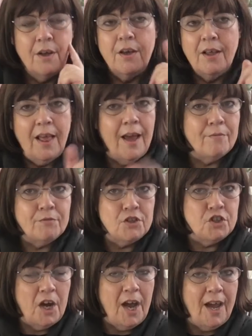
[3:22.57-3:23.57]
You'll have to
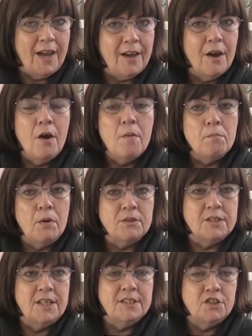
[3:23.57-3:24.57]
check.
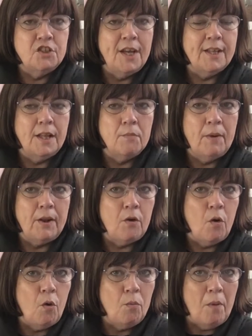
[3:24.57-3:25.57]
But it's a gentleman
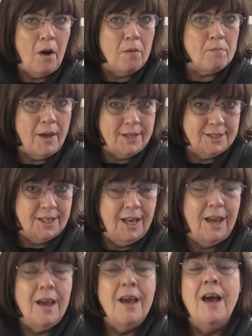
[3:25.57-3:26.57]
called Mark Massey
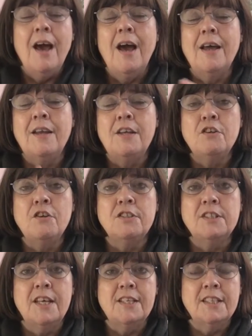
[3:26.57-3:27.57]
and he does
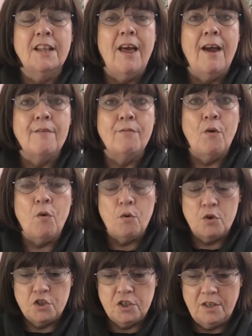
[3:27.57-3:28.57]
this live
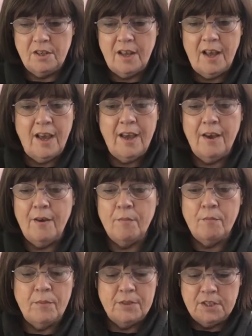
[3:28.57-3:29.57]
auction.
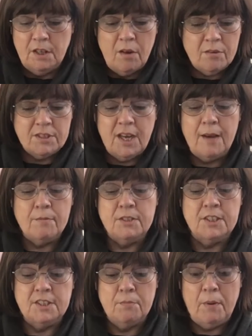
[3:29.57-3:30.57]
It's a long time
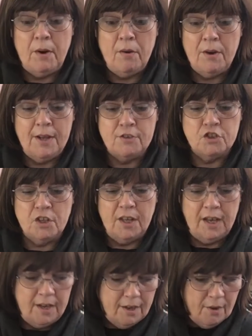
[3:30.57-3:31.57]
since I've been on
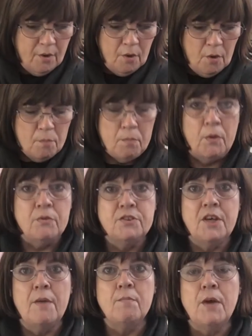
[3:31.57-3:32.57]
actually. But
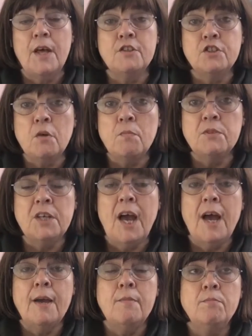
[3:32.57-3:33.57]
and
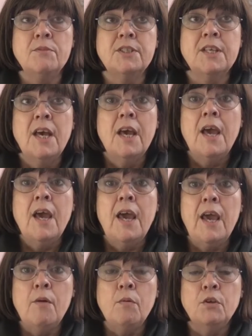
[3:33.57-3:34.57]
sometimes
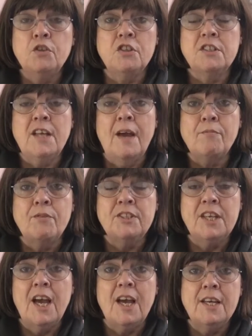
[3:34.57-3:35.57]
he will just
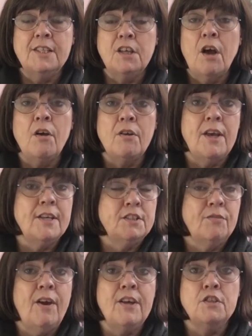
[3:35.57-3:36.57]
advertise on his
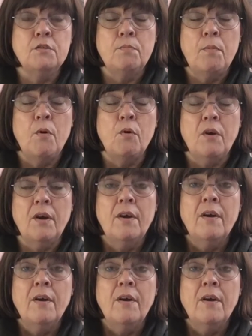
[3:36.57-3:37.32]
Facebook